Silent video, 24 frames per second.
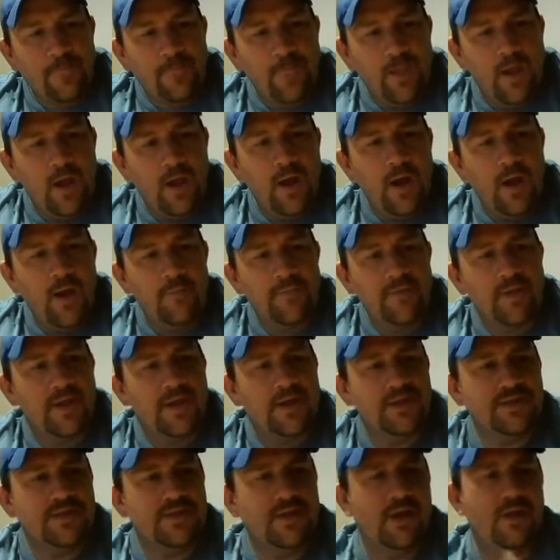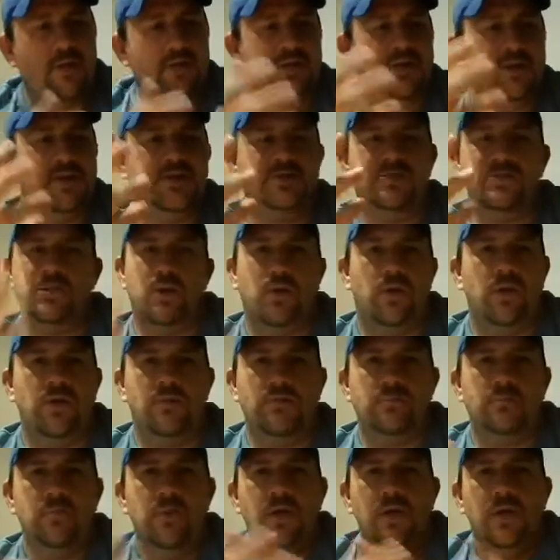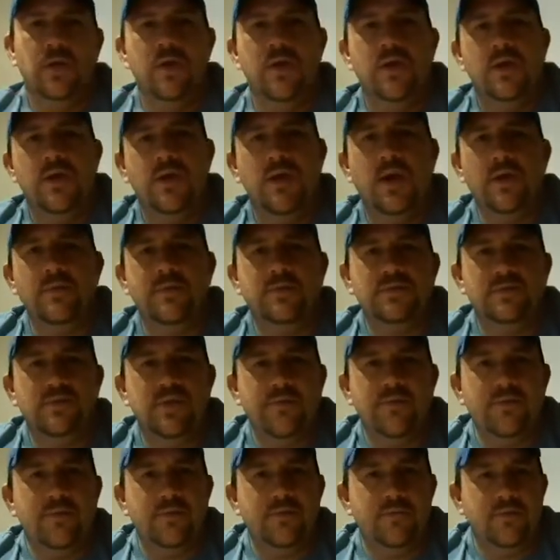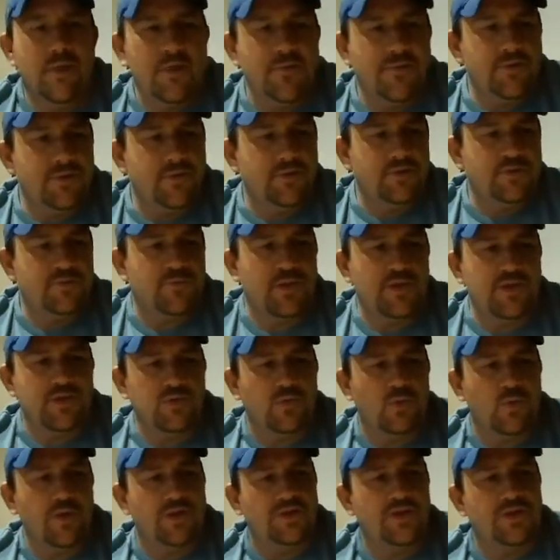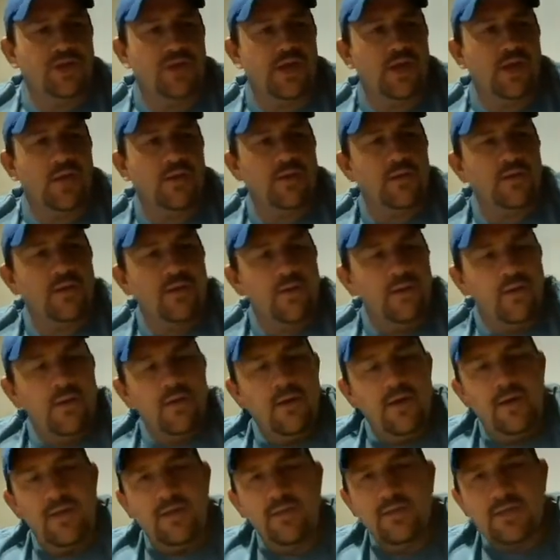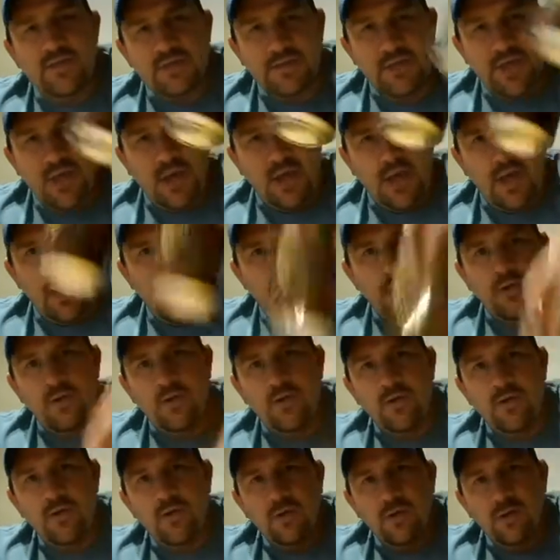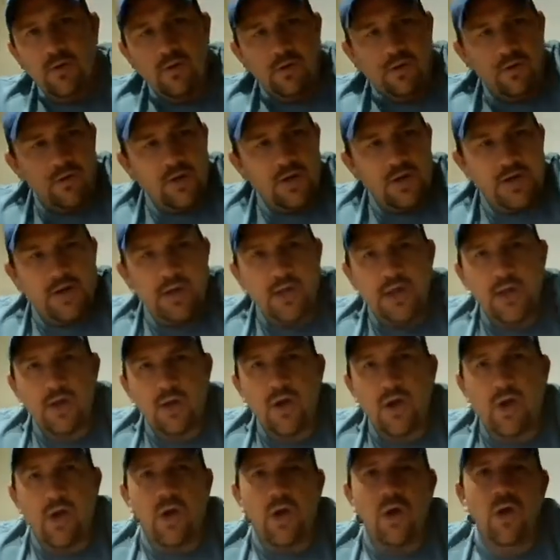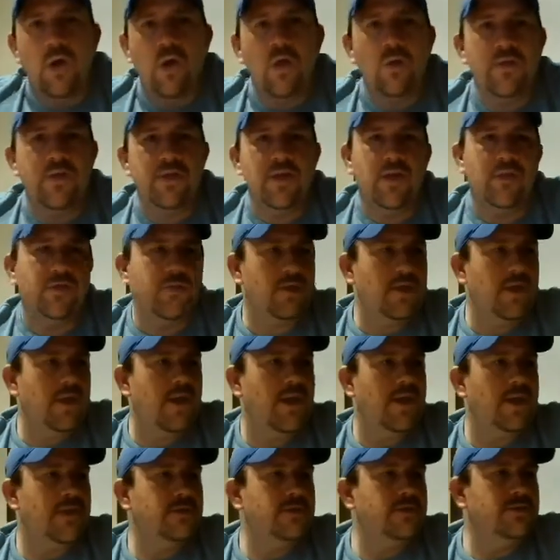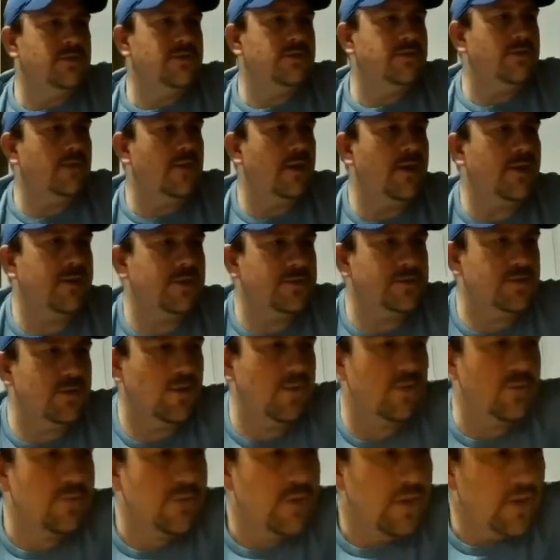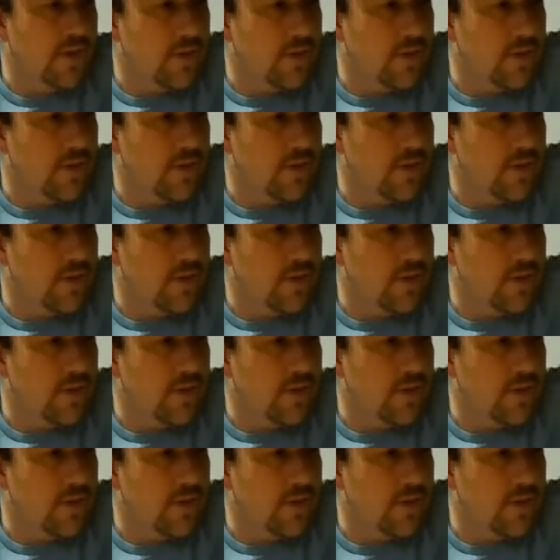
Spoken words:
because you know it's soda. It's nothing too special. What you get in this can, you're gonna get in all the other cans. All right, so